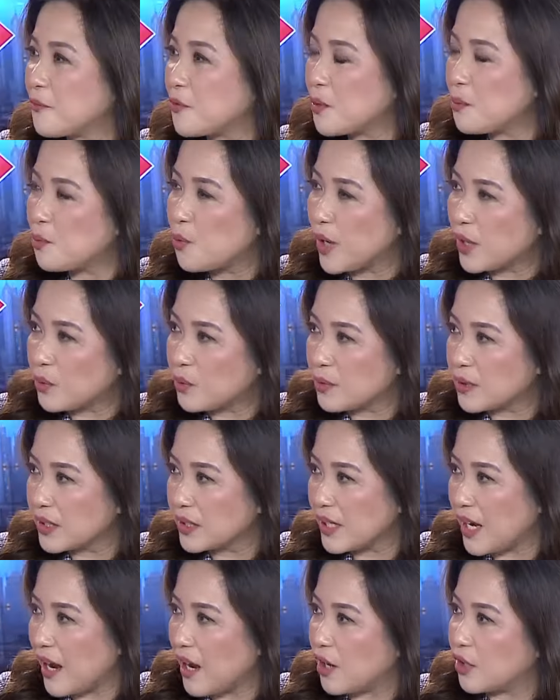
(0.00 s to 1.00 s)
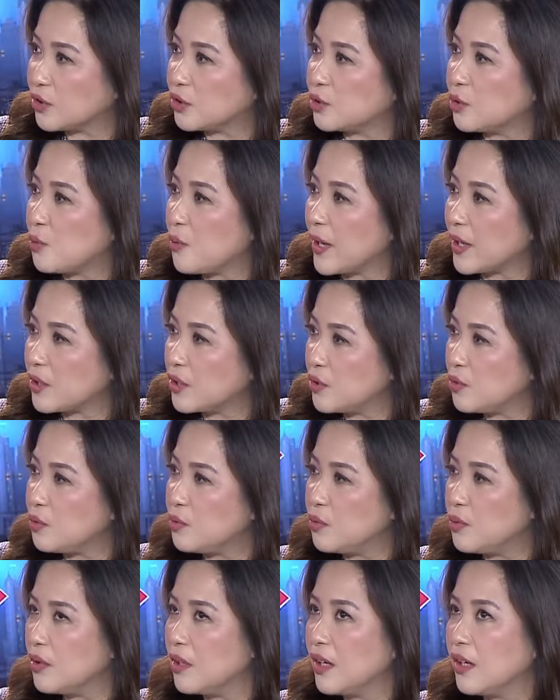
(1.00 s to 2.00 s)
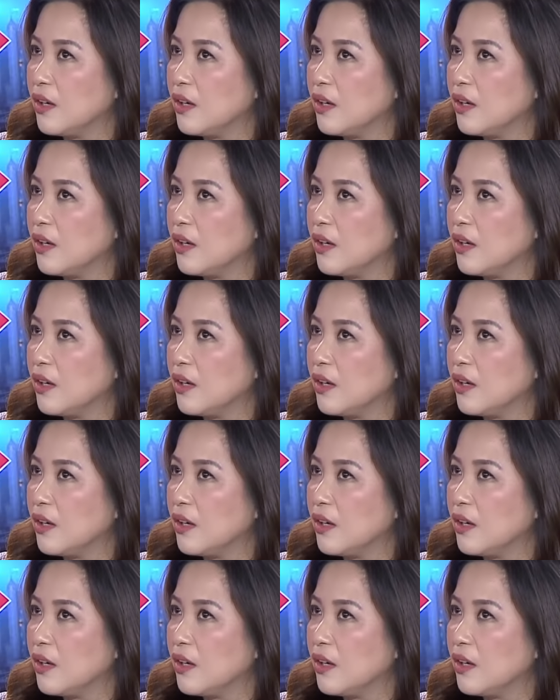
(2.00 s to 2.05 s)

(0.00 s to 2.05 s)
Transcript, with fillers: from where we're now to where you